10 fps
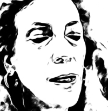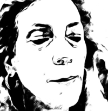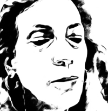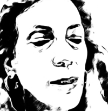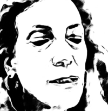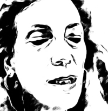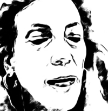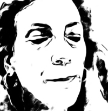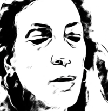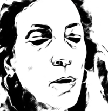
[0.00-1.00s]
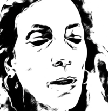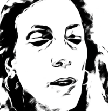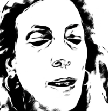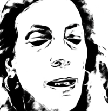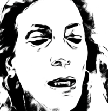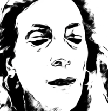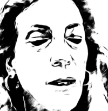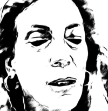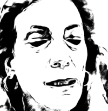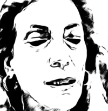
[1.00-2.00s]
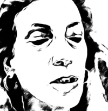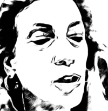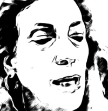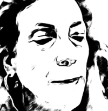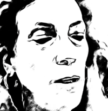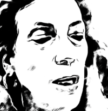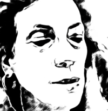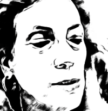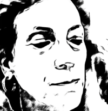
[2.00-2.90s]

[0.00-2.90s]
please type your email in the chat box.